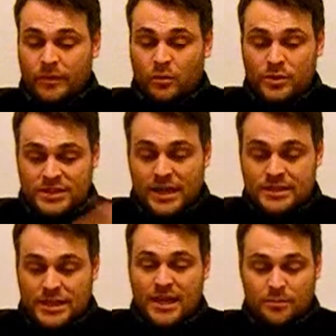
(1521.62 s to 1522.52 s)
we
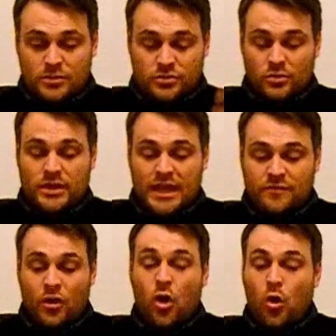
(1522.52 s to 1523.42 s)
take but don't
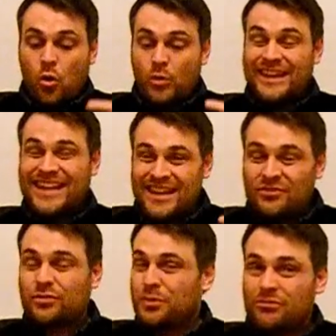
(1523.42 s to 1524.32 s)
give. Or we give
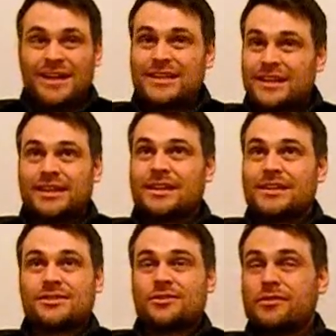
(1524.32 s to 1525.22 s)
sporadically,
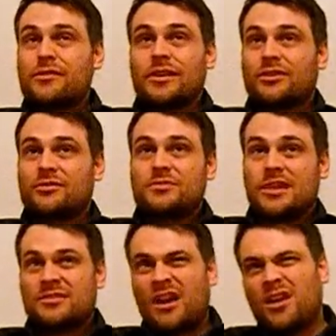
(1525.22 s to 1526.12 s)
that's another thing
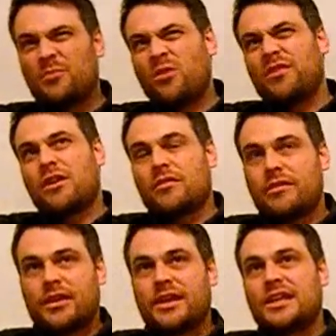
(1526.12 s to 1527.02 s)
sometimes. Put the odd
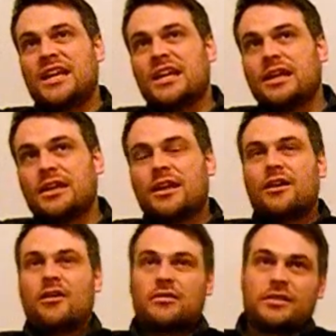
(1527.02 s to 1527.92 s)
thing in here,
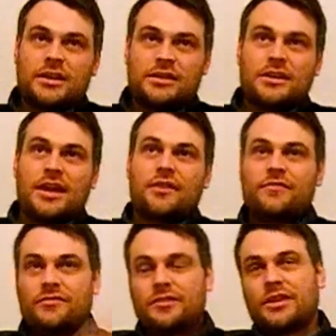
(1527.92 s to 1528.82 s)
odd thing in there,
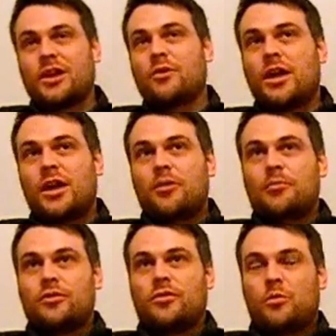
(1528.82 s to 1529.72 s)
you know,
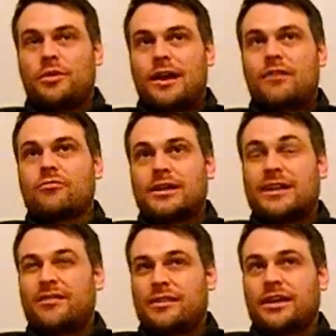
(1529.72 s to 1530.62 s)
but not without
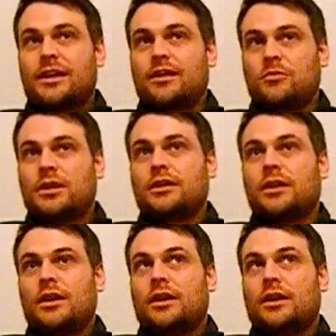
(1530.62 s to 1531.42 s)
really thinking, well,